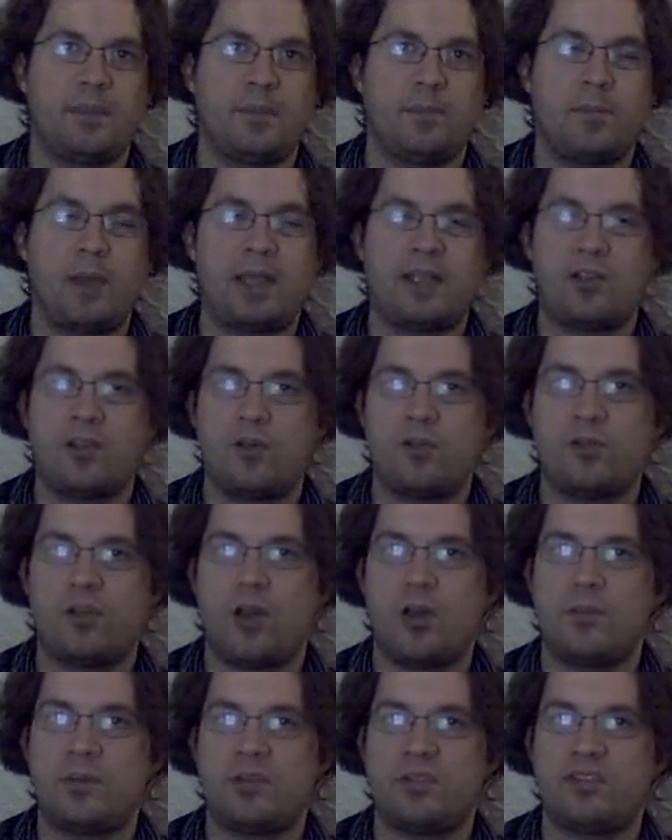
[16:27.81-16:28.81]
My code
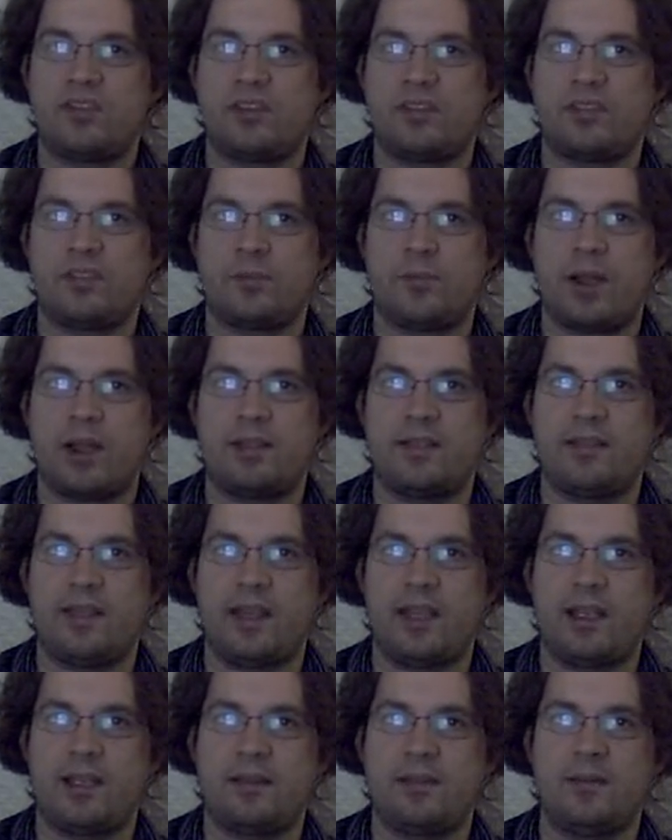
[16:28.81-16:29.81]
almost does the right
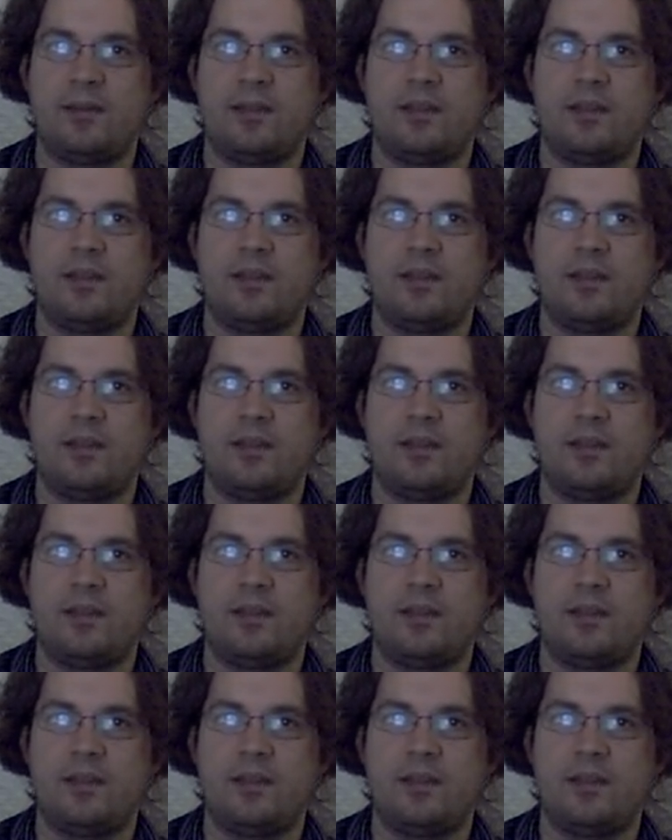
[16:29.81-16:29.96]
thing.